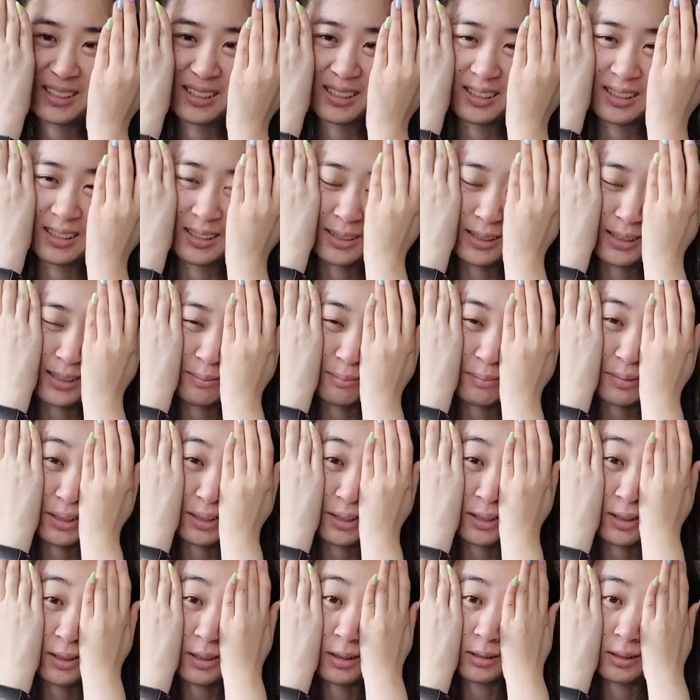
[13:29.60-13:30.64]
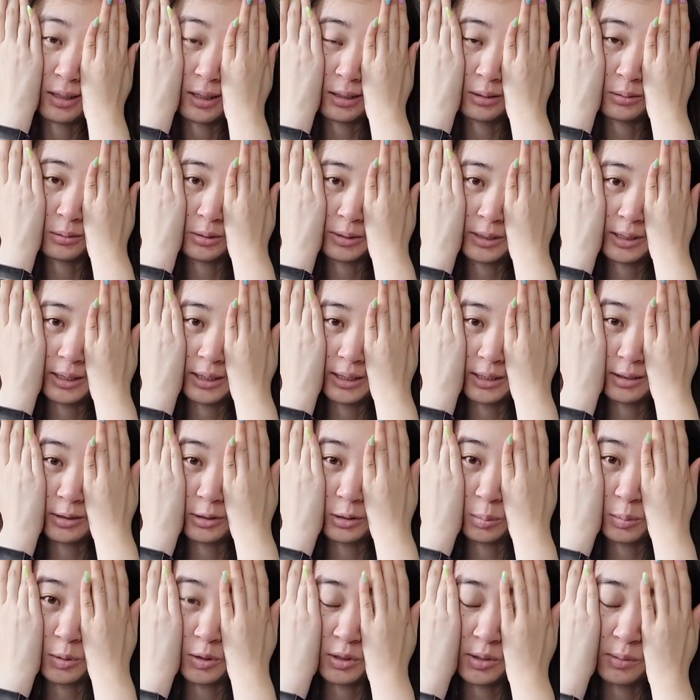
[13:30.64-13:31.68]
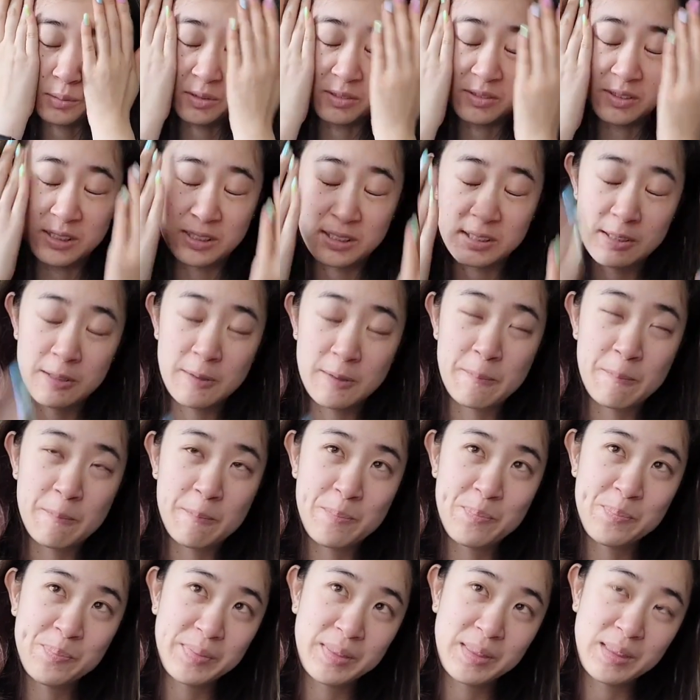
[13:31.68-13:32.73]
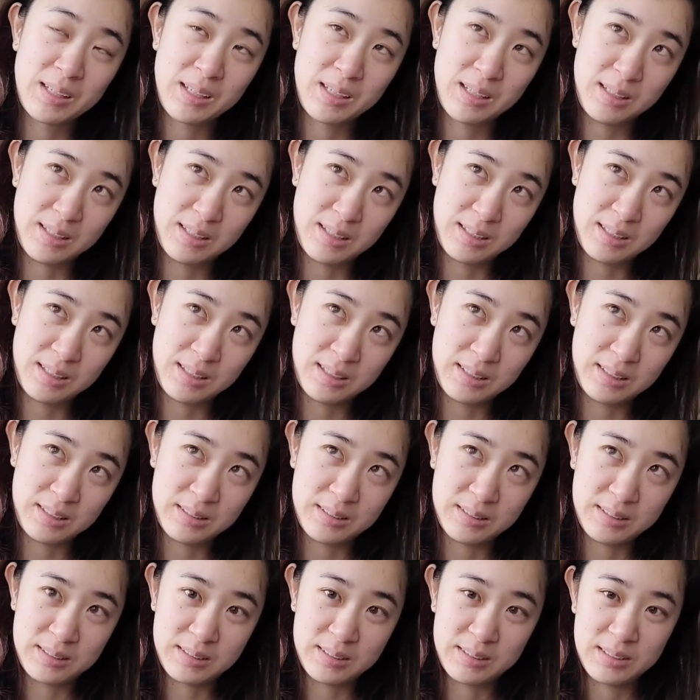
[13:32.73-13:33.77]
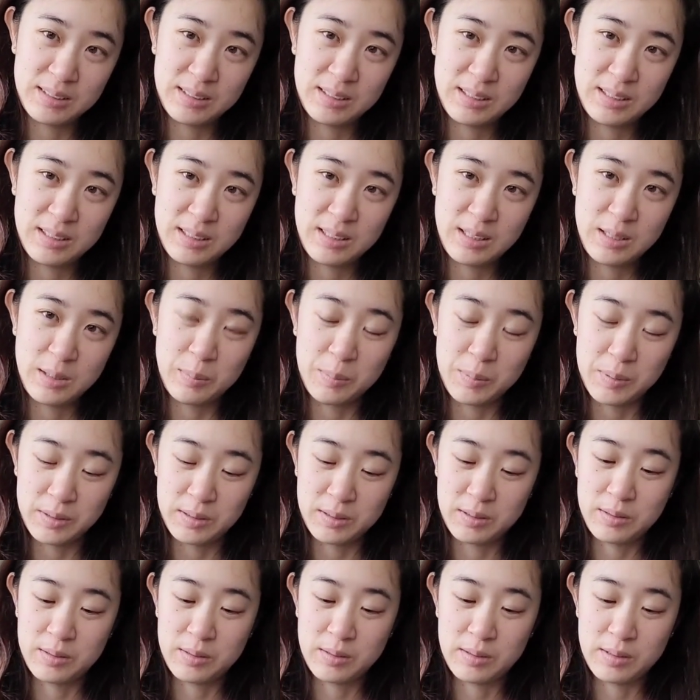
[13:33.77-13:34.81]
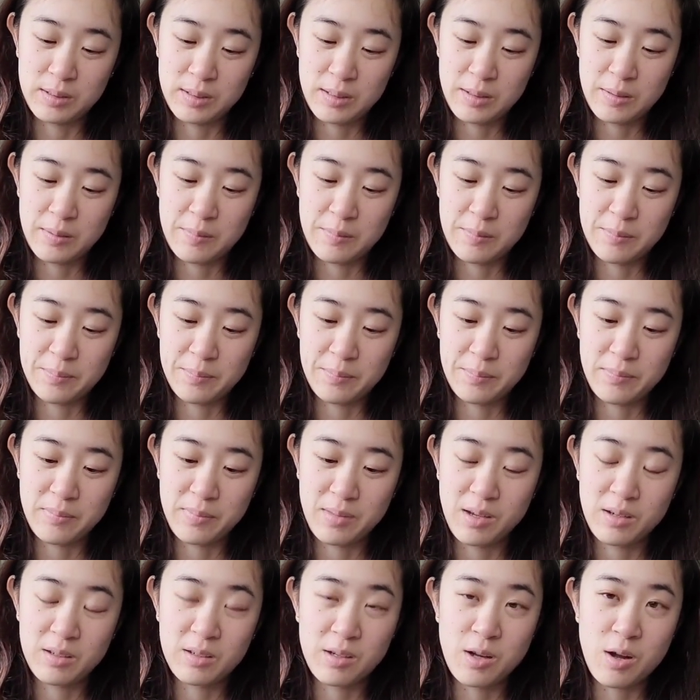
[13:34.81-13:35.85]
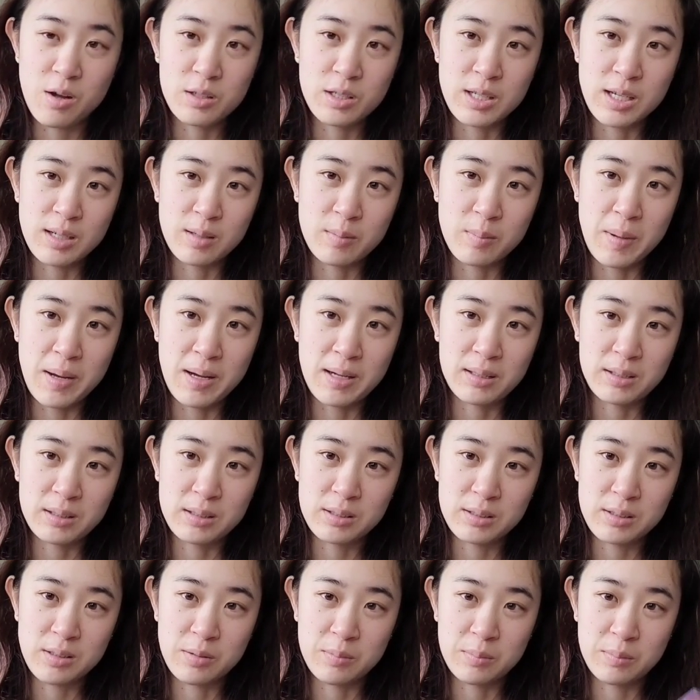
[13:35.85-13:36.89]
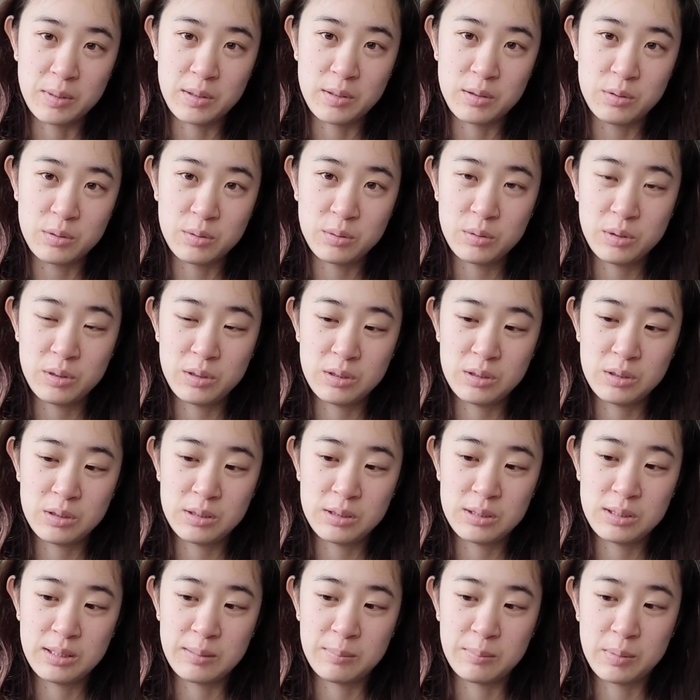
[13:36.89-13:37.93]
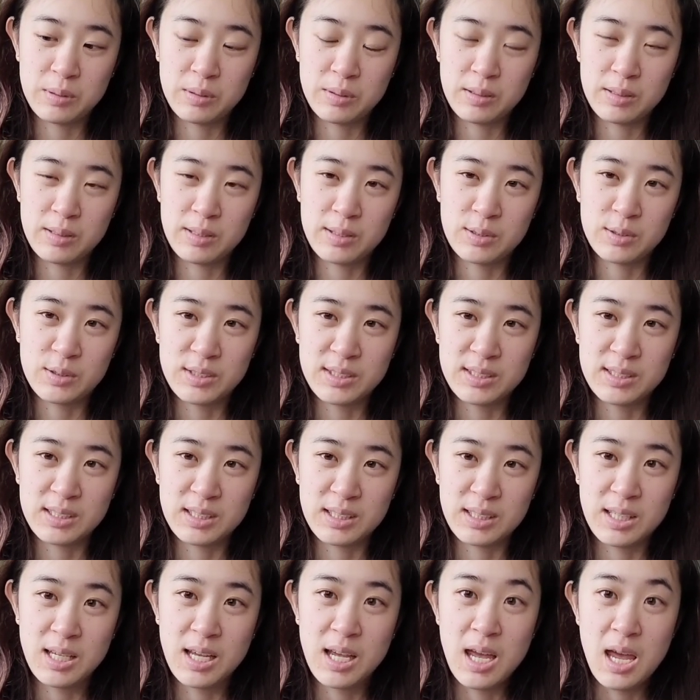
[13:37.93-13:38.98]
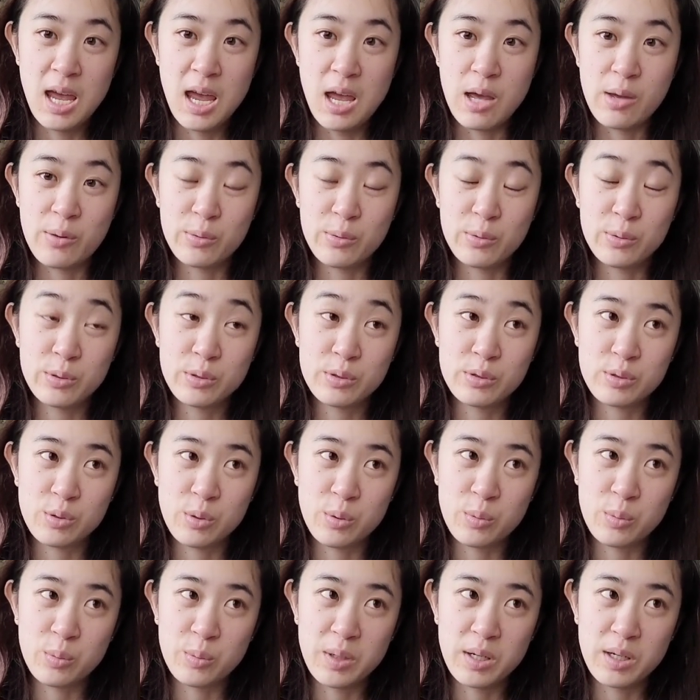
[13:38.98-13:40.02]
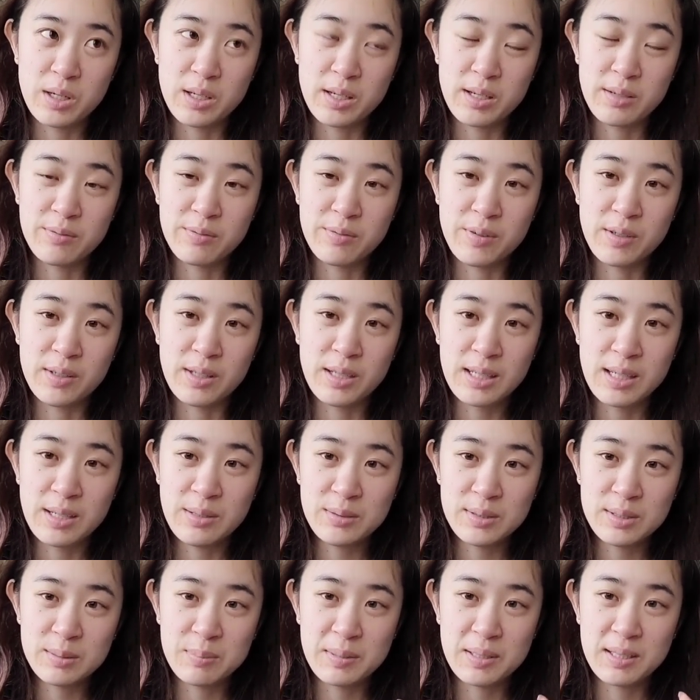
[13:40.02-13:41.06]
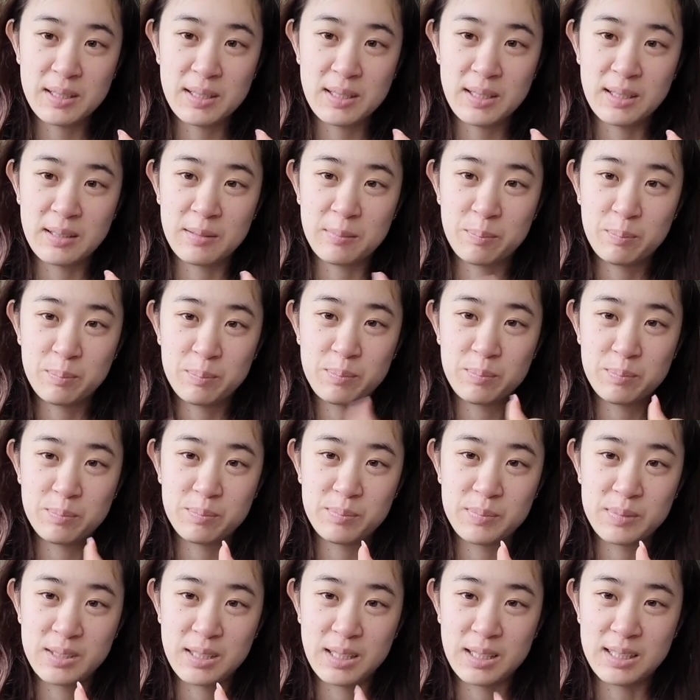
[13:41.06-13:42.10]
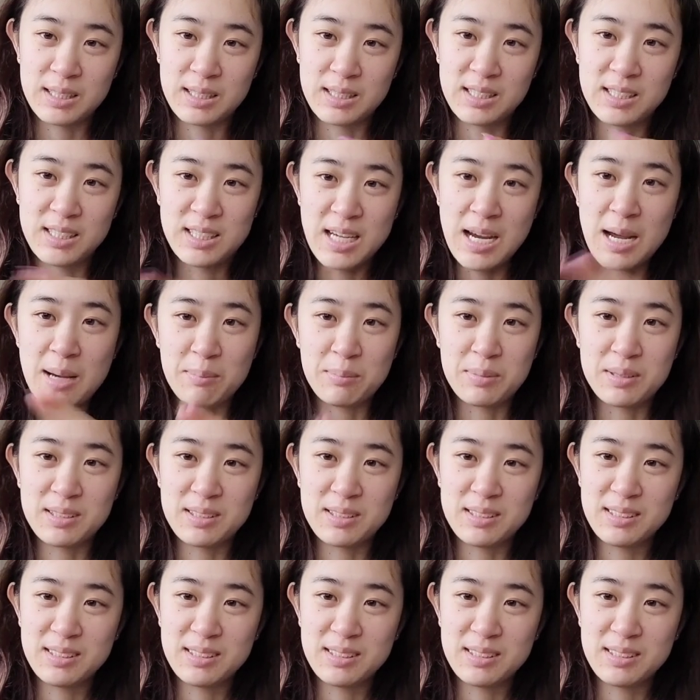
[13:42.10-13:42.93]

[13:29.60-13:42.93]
like my contacts were like getting squished on my face and then he put the um, contact pads on my shoulders and put electricity. It was so weird. It felt like I was being like like jabbed